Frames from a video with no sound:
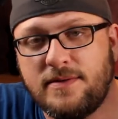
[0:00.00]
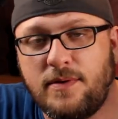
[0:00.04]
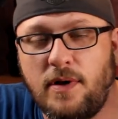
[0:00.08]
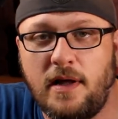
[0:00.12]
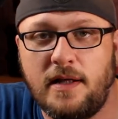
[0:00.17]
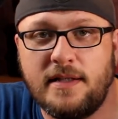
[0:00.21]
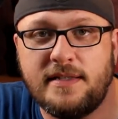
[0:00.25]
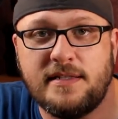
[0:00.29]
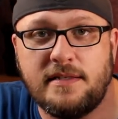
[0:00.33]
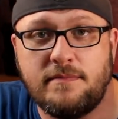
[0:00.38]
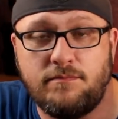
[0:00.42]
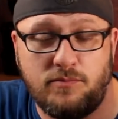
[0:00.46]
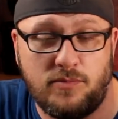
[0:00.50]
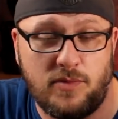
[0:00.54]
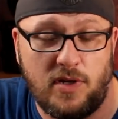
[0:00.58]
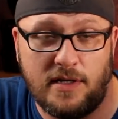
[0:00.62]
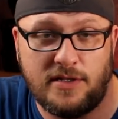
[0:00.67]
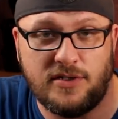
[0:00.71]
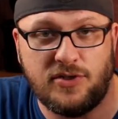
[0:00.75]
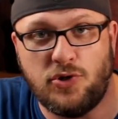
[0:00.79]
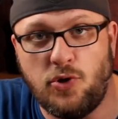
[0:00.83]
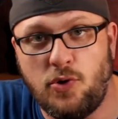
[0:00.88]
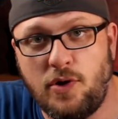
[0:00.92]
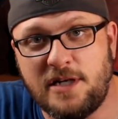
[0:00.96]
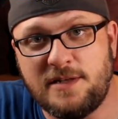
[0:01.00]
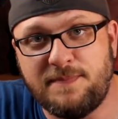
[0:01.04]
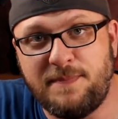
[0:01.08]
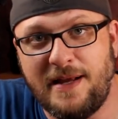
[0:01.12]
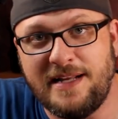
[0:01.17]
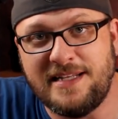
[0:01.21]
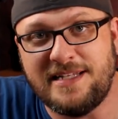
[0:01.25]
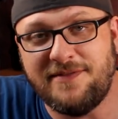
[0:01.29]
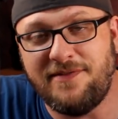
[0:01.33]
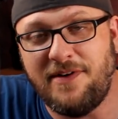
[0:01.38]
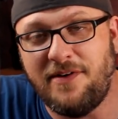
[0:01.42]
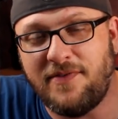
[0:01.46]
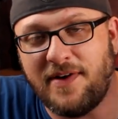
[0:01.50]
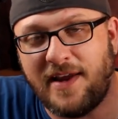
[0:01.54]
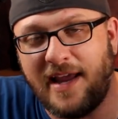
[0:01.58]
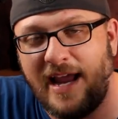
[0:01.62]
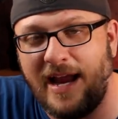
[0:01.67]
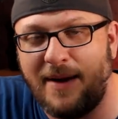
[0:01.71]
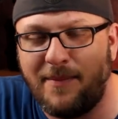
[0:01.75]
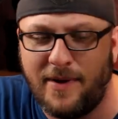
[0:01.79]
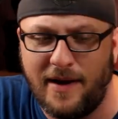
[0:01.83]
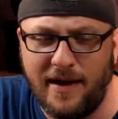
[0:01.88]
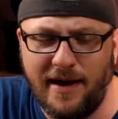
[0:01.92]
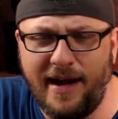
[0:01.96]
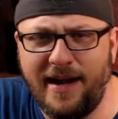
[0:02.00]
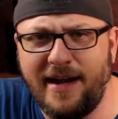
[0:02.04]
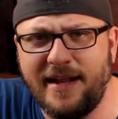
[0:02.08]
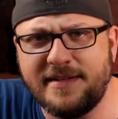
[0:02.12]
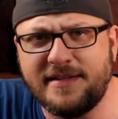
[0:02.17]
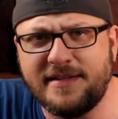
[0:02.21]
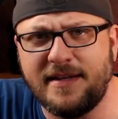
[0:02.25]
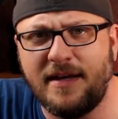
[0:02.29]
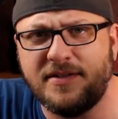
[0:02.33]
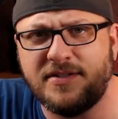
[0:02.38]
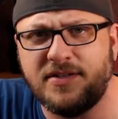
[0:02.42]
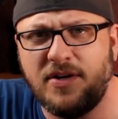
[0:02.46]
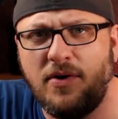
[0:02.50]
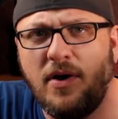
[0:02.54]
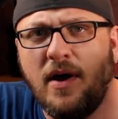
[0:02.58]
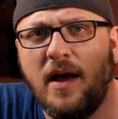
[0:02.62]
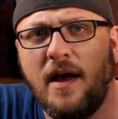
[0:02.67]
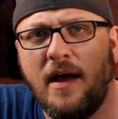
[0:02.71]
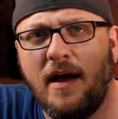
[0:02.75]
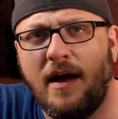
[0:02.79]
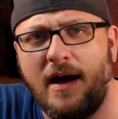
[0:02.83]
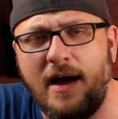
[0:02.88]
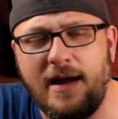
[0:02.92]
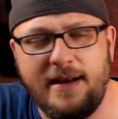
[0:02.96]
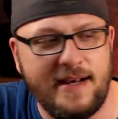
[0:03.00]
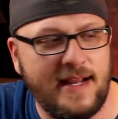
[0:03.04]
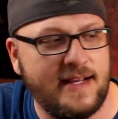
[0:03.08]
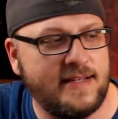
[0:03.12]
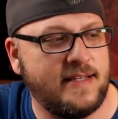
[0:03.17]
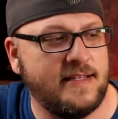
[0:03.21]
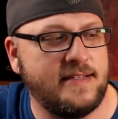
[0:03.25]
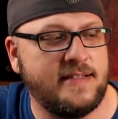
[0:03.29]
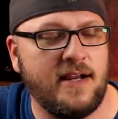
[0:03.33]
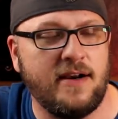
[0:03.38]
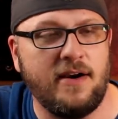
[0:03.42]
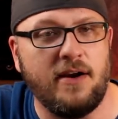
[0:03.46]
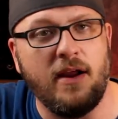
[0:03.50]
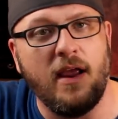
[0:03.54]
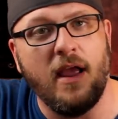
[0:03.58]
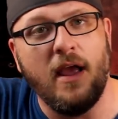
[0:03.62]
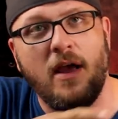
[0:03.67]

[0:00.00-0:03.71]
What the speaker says: well, it's too expensive of a camera, and it's also unnecessary.